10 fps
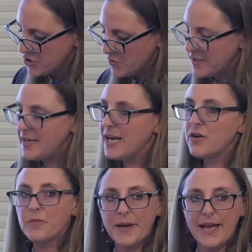to a
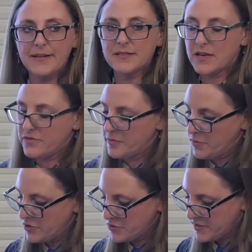narrow band of the
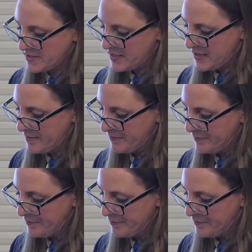bourgeoisie.